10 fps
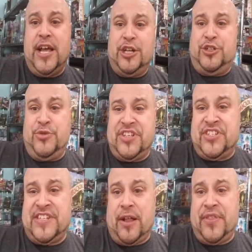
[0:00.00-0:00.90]
do this
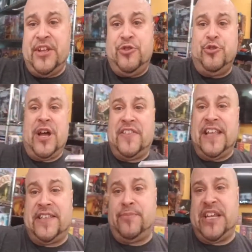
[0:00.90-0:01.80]
stealthy, do not
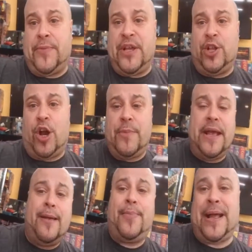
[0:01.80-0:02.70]
let them sound the alarm.
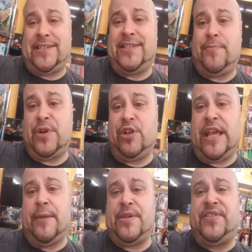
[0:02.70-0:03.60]
That's a typical
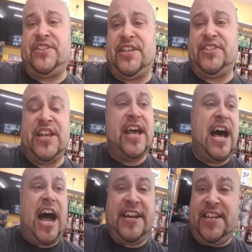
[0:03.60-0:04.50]
game that this is.
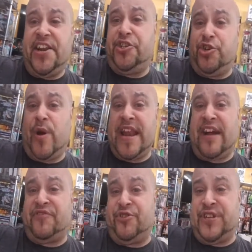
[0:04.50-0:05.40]
I did enjoy it
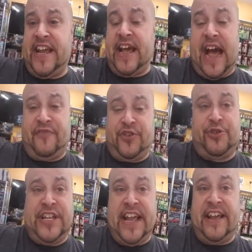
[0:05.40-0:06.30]
after
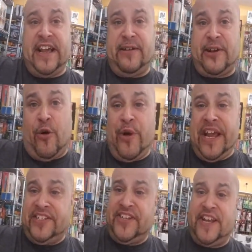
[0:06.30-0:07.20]
day going
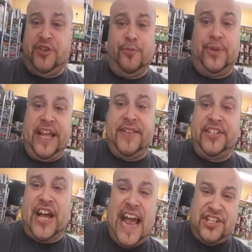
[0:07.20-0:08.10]
into day 2 playing
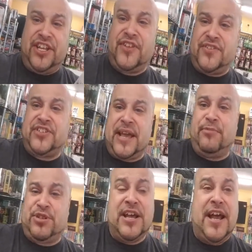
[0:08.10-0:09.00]
this. I actually thought this game
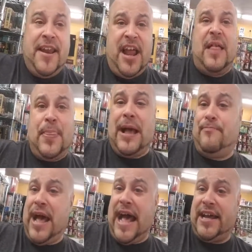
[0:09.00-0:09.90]
was not that
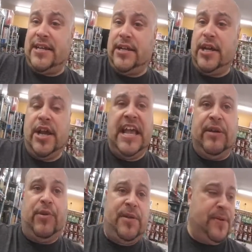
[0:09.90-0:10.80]
bad. It
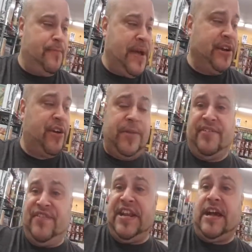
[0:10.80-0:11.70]
would have been better on the
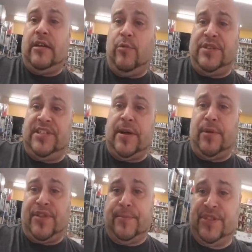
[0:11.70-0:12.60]
Vita with the double
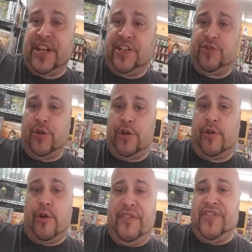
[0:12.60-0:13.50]
thumbstick controller
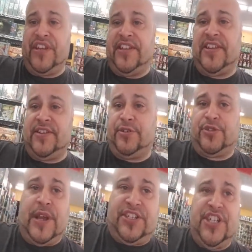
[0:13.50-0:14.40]
or even the Nintendo Switch.